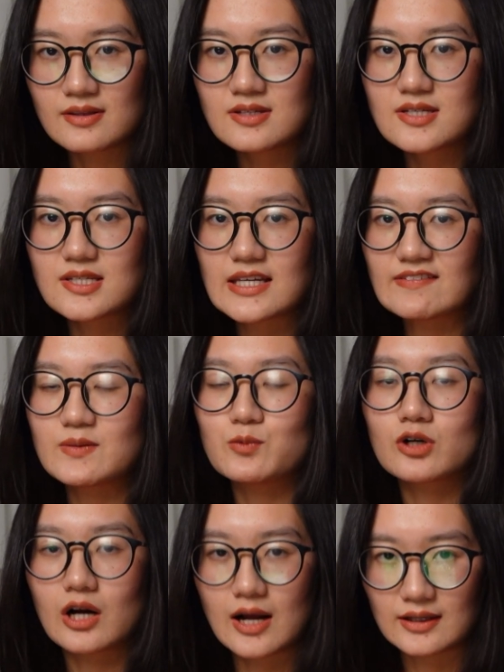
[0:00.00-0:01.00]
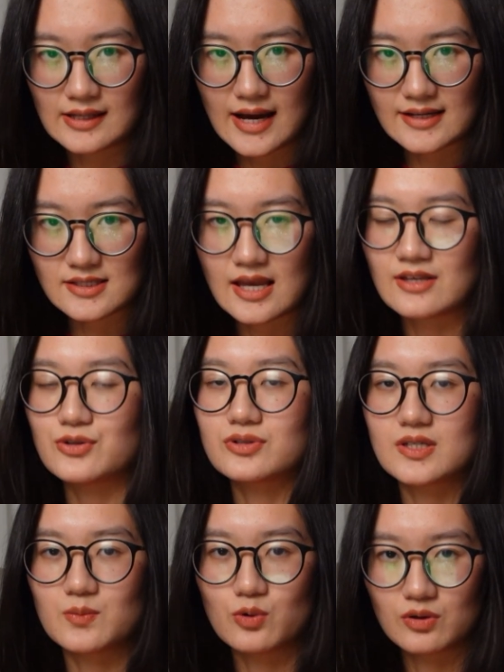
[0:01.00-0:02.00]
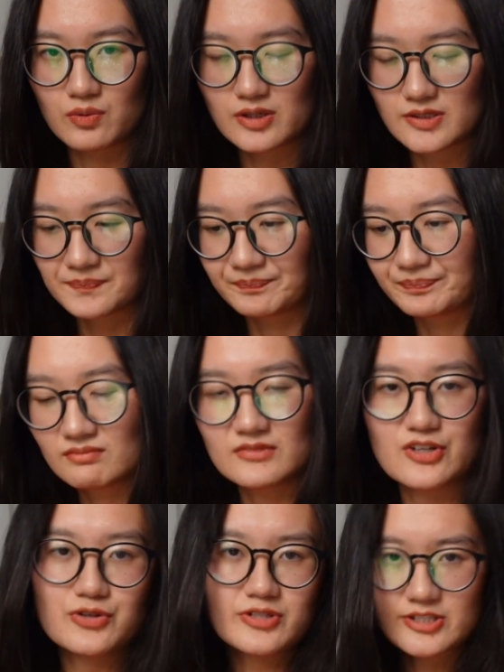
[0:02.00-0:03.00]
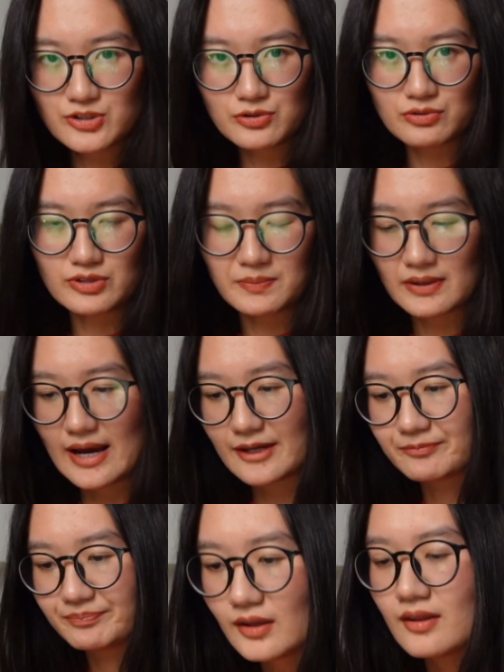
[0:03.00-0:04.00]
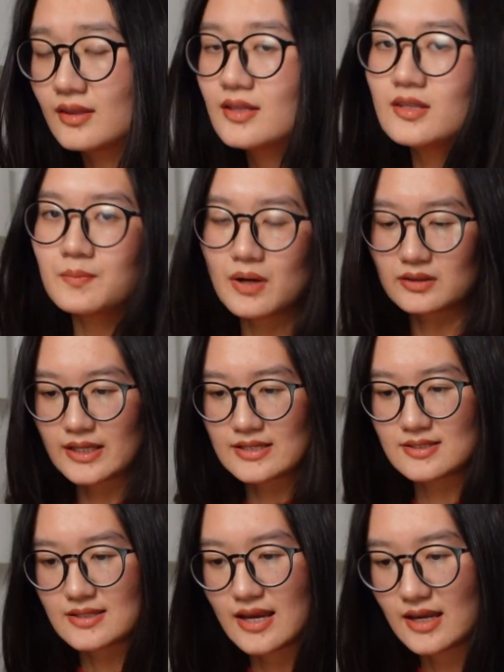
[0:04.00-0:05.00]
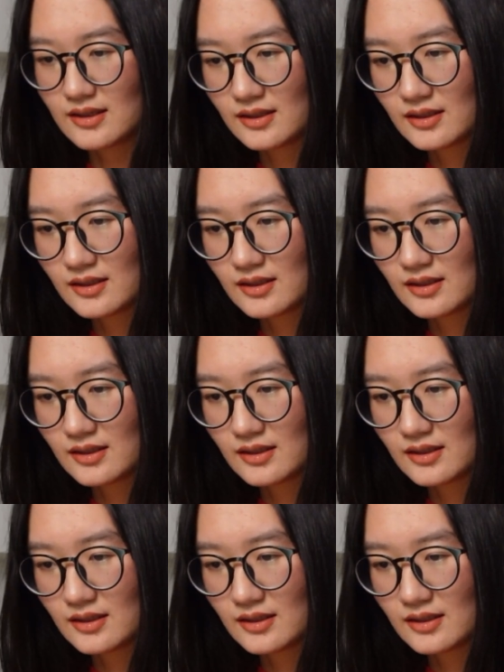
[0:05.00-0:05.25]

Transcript: This is giving more context and using more words. The user still don't reply. Then the bot can say,